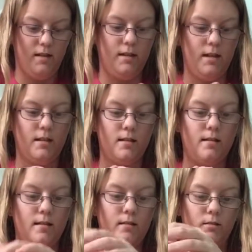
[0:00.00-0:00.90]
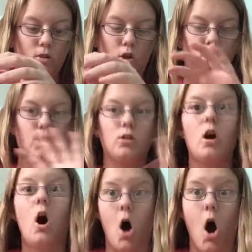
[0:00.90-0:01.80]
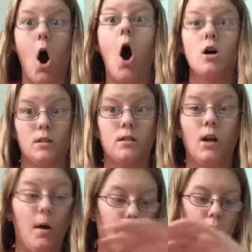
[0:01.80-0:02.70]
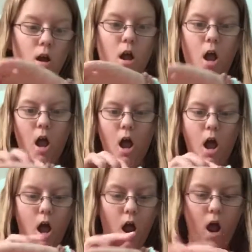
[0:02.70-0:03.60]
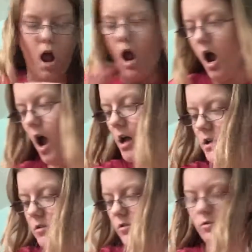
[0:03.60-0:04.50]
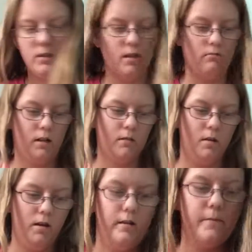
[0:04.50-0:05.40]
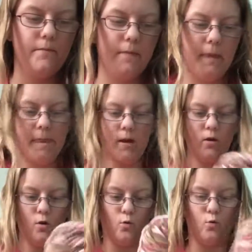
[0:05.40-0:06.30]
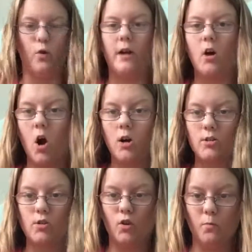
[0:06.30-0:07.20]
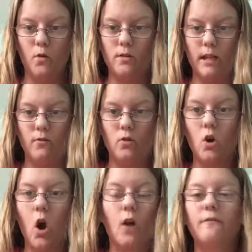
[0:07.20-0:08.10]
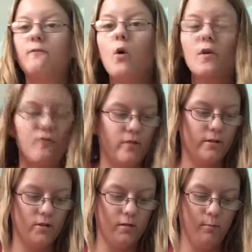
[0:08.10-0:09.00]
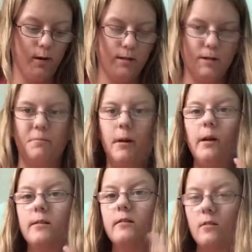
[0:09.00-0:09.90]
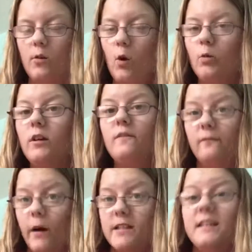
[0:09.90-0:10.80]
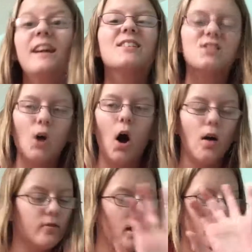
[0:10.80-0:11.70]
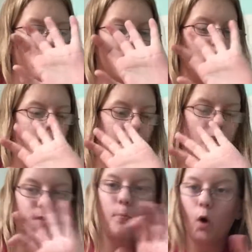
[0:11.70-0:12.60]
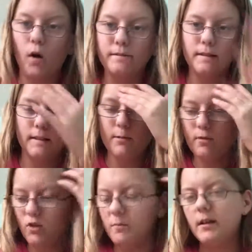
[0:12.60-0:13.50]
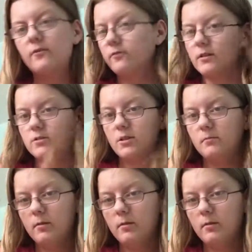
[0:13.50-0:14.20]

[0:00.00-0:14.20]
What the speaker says: This looks awesome. I totally recommend Red Heart Super Saver yarn for friendship bracelets because it's not only fuzzy and soft, it fits perfectly when you make friendship